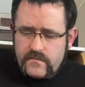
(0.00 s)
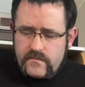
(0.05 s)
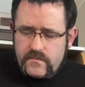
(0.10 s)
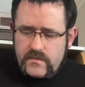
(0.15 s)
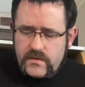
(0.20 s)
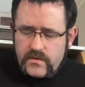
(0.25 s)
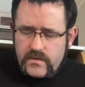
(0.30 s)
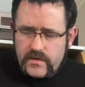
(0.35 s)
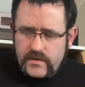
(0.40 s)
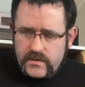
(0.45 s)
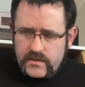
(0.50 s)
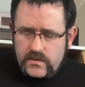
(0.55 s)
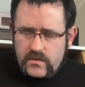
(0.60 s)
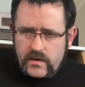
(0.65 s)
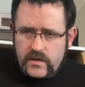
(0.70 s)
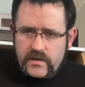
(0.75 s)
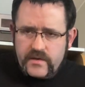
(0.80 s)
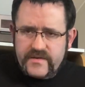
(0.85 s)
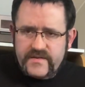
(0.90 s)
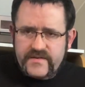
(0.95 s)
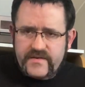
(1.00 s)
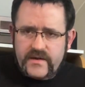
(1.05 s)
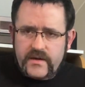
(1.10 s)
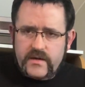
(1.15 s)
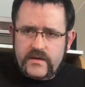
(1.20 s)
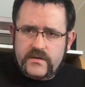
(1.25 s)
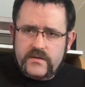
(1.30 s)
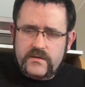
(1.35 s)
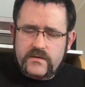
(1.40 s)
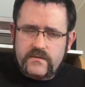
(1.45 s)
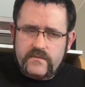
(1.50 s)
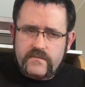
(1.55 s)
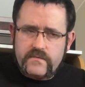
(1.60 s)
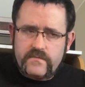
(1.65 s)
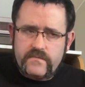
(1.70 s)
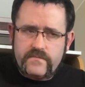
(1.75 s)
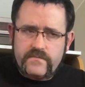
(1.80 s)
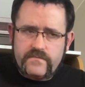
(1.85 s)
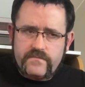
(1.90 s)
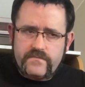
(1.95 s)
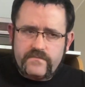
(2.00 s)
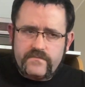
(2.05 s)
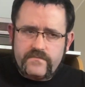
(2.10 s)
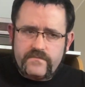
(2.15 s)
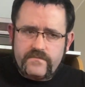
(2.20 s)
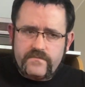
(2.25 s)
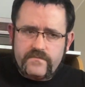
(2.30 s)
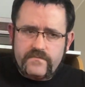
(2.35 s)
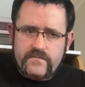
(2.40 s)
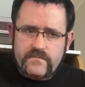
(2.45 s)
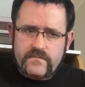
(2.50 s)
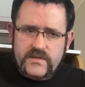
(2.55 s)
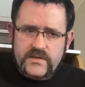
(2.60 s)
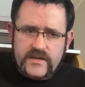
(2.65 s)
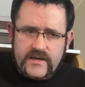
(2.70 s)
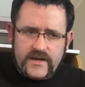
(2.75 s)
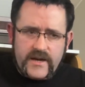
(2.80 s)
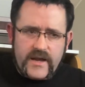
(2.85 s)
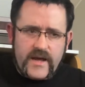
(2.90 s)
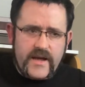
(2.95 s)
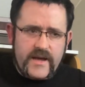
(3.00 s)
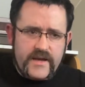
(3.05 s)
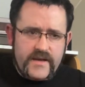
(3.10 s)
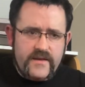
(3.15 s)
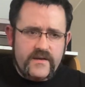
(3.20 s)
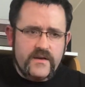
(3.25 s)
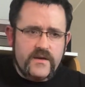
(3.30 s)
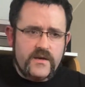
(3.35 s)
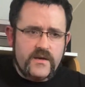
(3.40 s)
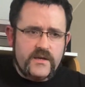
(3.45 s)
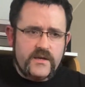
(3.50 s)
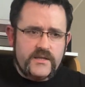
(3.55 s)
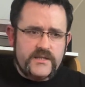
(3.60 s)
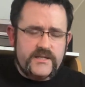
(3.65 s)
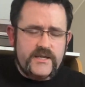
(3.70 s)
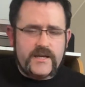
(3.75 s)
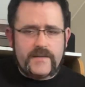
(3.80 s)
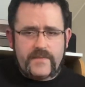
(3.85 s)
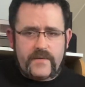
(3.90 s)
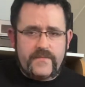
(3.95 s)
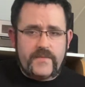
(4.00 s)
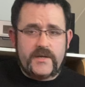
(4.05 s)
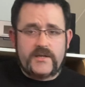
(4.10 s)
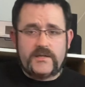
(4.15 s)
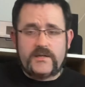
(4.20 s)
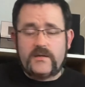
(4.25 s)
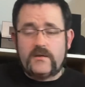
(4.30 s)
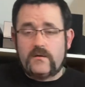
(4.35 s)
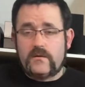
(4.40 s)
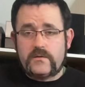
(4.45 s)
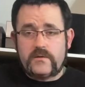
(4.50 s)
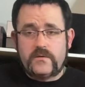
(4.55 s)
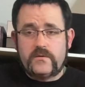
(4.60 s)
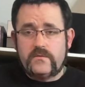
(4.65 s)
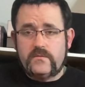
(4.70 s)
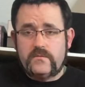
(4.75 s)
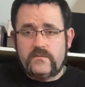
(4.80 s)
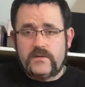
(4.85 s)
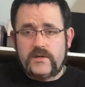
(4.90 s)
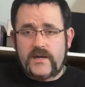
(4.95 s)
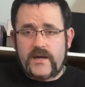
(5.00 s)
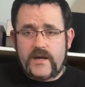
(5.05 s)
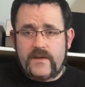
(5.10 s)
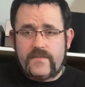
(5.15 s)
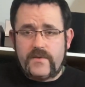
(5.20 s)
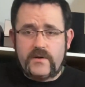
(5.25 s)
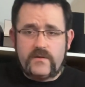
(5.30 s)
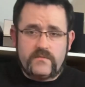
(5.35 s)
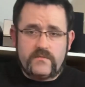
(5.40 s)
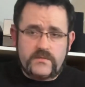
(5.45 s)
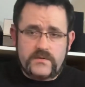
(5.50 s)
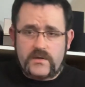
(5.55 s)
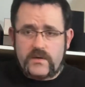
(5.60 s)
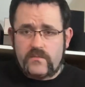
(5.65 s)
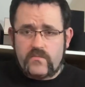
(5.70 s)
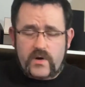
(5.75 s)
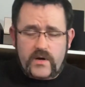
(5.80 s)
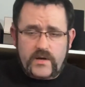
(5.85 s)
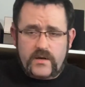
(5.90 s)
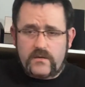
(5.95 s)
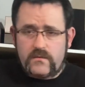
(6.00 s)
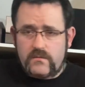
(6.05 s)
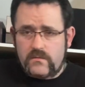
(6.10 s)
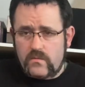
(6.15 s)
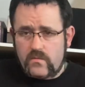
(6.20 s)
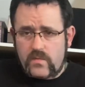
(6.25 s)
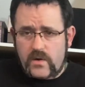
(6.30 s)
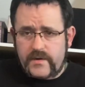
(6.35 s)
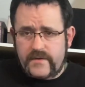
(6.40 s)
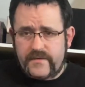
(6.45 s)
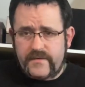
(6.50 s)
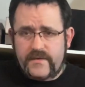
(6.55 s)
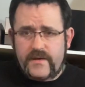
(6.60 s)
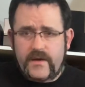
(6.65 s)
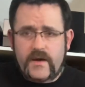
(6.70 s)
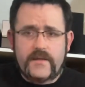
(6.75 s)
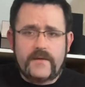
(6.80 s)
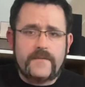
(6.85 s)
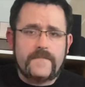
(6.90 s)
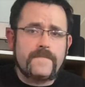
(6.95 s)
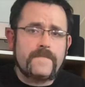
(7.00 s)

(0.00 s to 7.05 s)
you'll hear there's quite a distinct sort of delay setup. I've basically got 2 delay pedals that I'm running one into the other,